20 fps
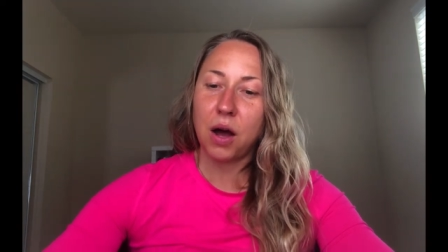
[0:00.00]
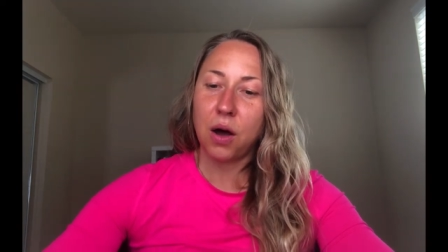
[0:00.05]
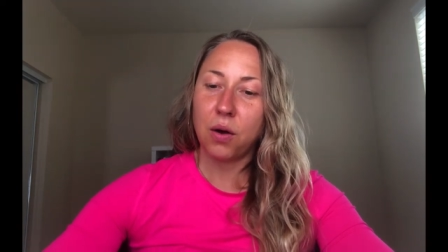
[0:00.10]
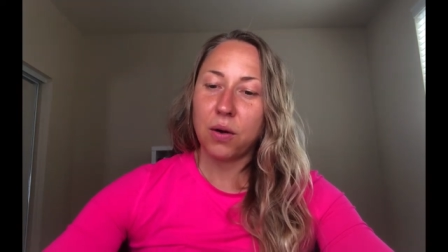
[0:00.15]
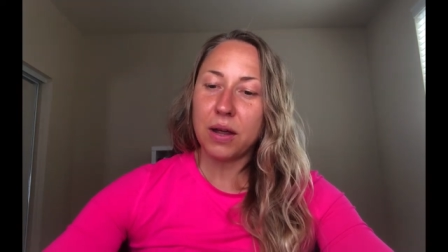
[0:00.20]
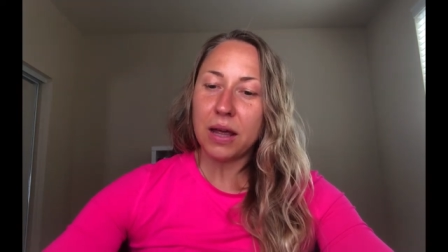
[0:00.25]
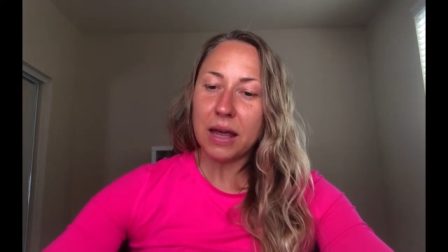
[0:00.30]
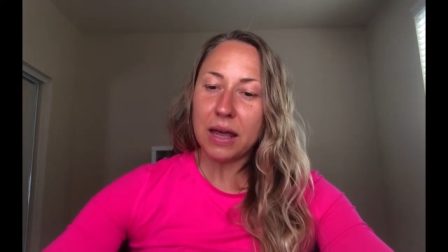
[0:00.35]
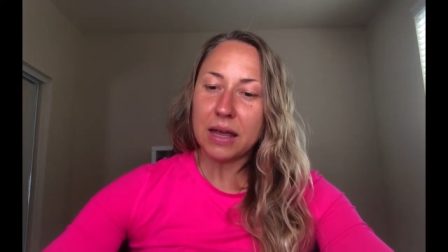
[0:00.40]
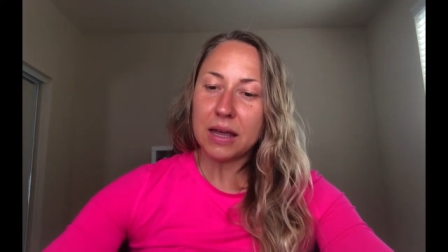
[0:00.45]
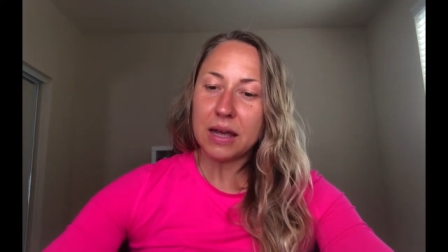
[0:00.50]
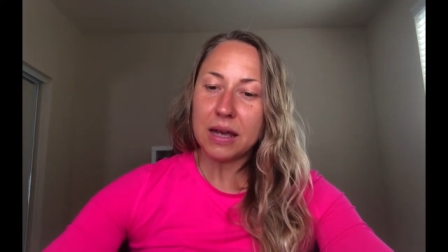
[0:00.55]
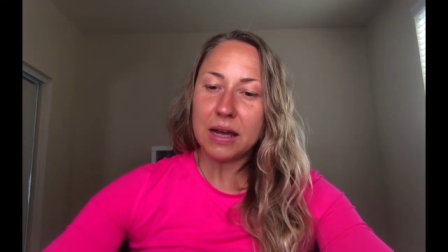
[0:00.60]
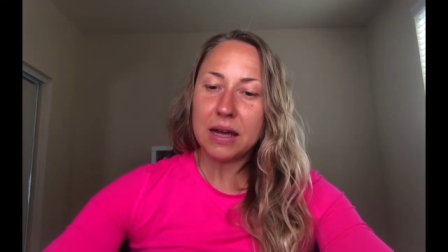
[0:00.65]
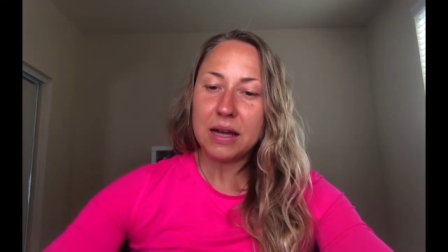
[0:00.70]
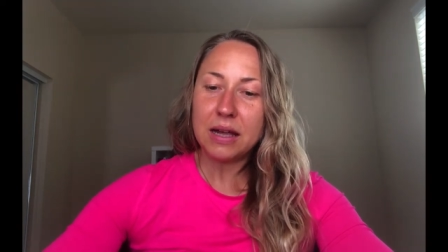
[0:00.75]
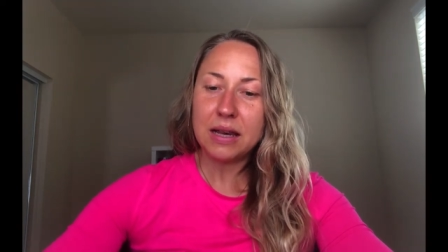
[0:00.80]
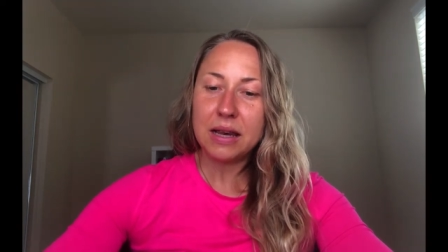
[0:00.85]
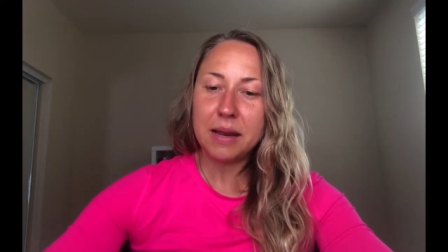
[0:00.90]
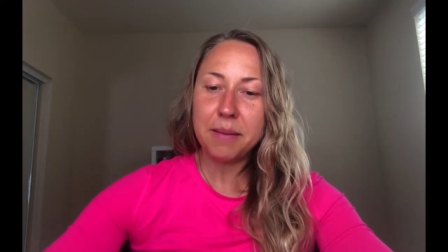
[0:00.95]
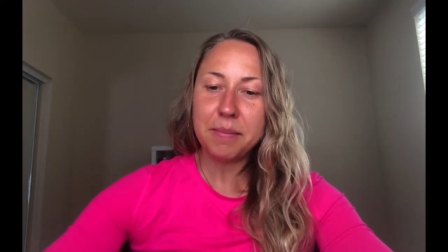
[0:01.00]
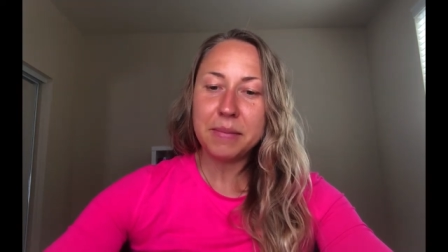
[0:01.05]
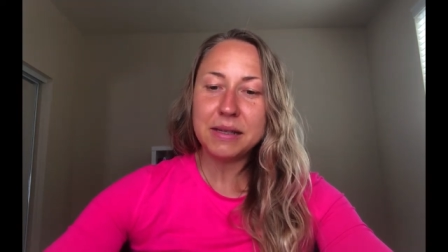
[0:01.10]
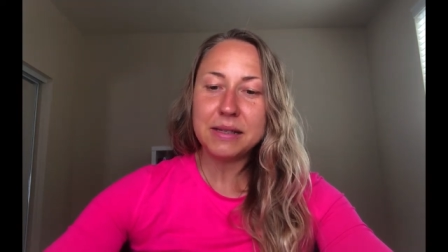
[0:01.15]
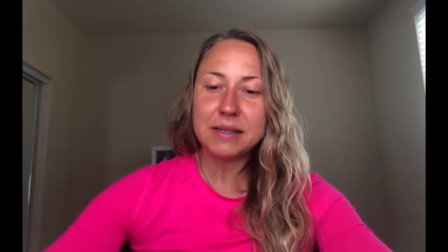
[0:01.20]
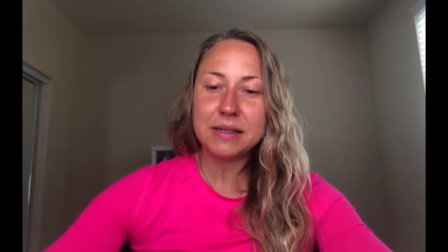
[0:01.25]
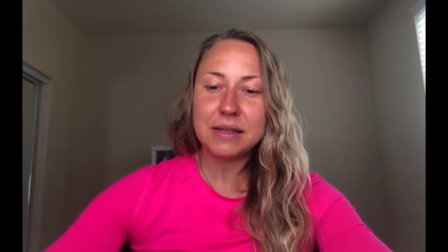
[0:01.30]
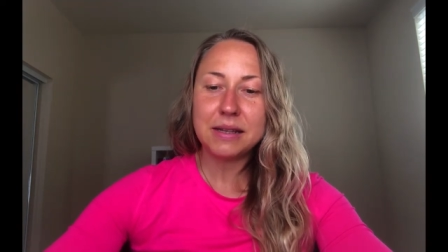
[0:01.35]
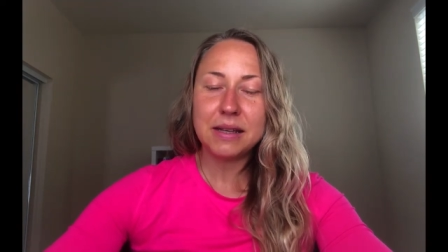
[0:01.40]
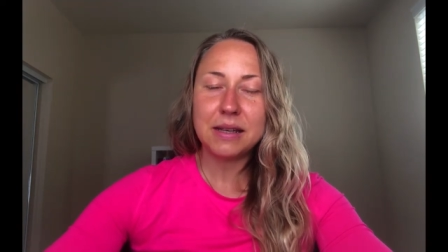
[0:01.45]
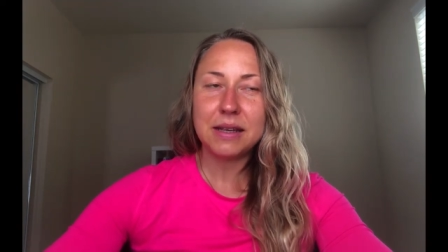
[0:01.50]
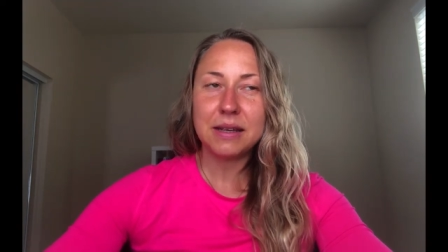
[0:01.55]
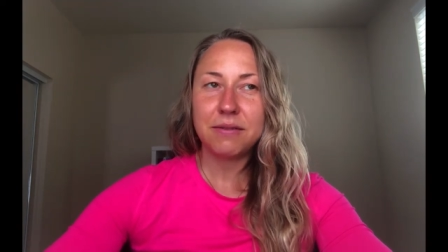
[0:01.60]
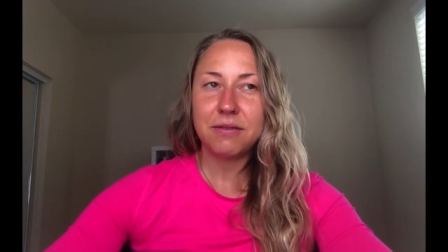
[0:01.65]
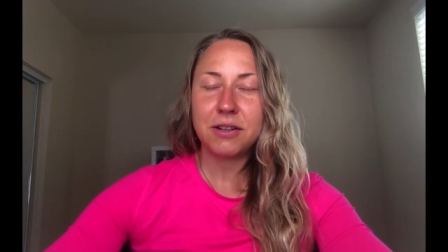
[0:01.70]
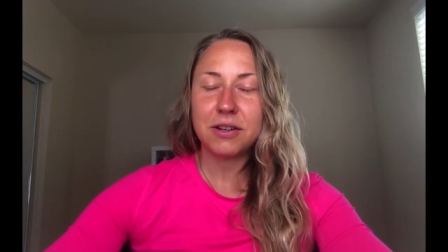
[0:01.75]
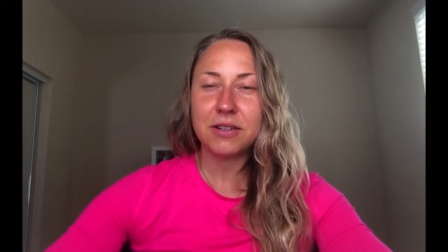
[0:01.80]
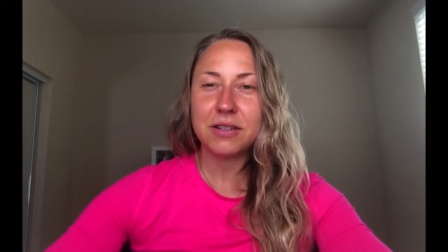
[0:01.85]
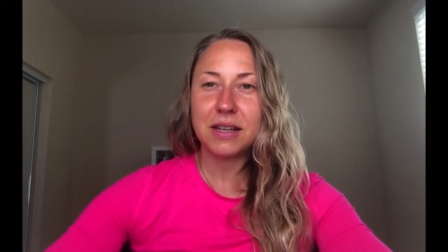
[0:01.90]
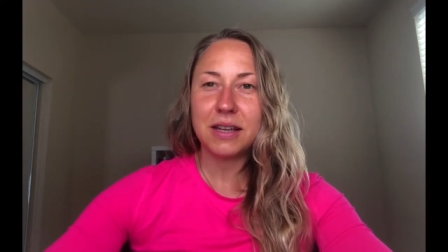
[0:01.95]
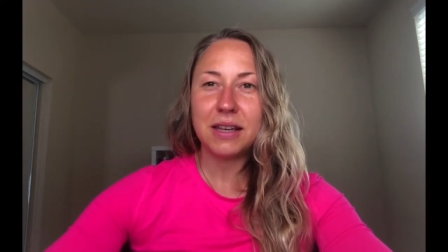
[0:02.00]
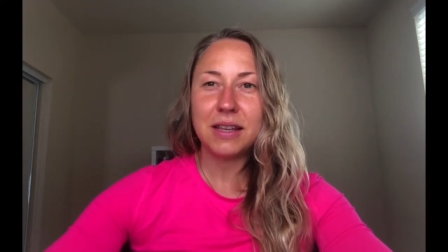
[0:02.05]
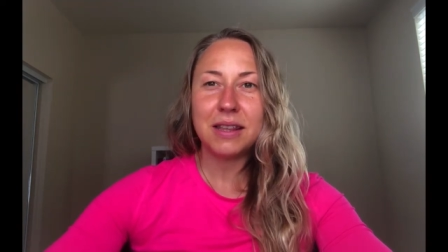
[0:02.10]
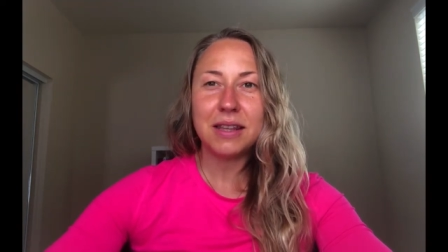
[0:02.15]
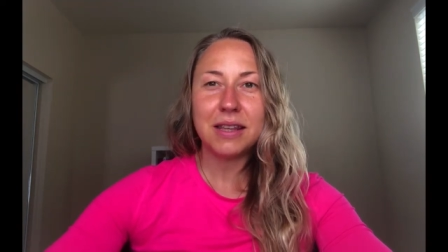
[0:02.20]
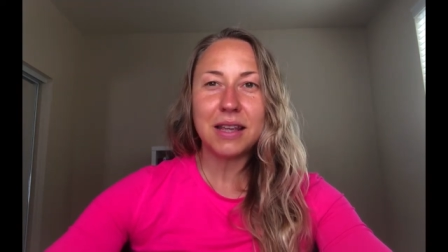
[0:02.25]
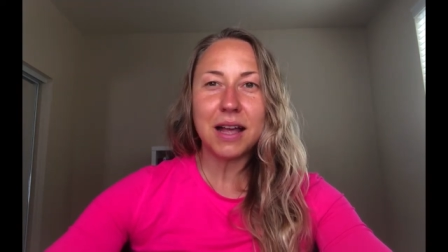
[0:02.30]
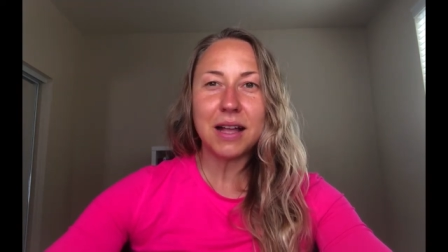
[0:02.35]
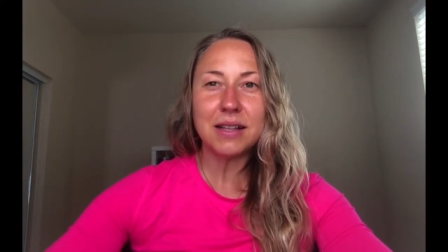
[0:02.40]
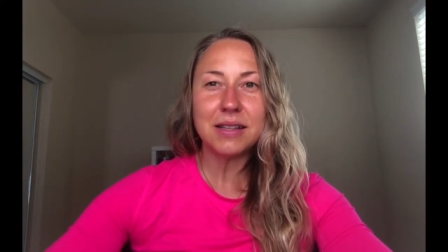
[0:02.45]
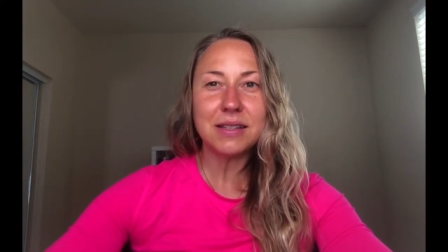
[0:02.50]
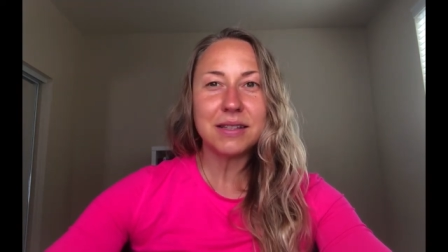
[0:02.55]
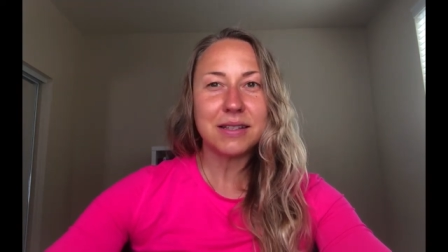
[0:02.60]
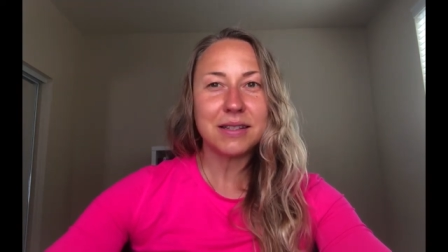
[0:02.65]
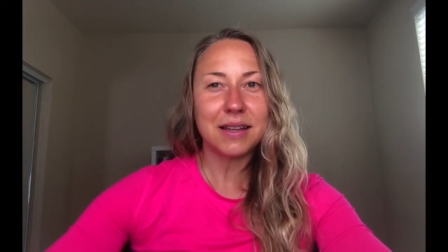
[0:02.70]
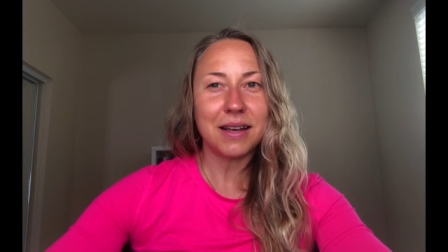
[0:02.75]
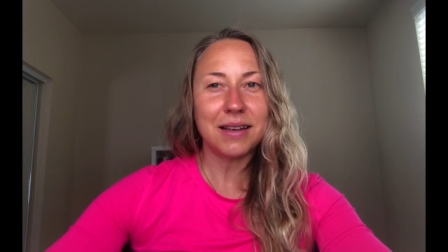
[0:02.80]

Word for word: Okay, let me see if there's anything else.